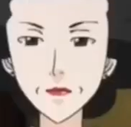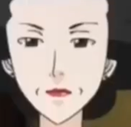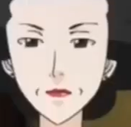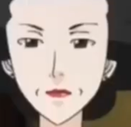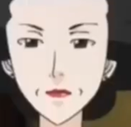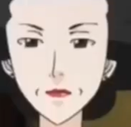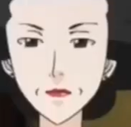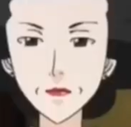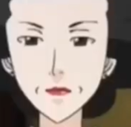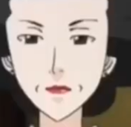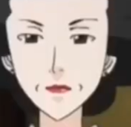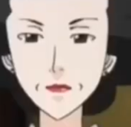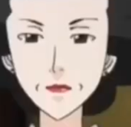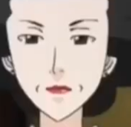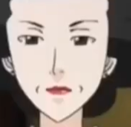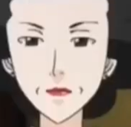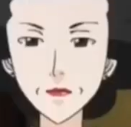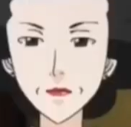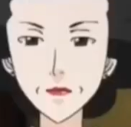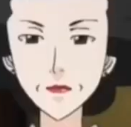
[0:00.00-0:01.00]
It was
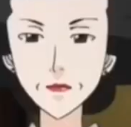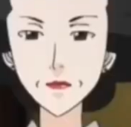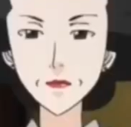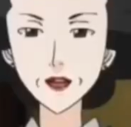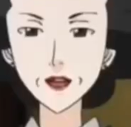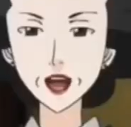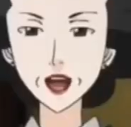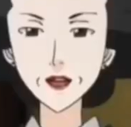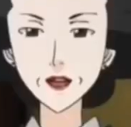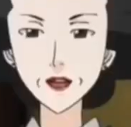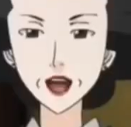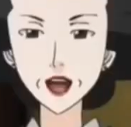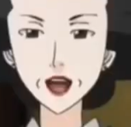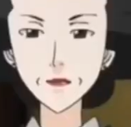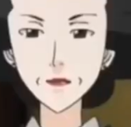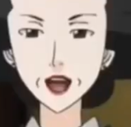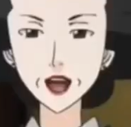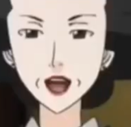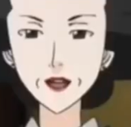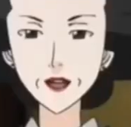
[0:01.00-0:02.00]
Detective Jim Shoe,
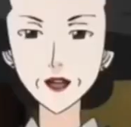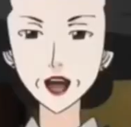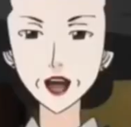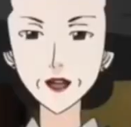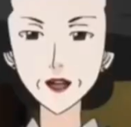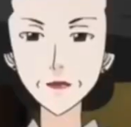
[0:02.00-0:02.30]
right?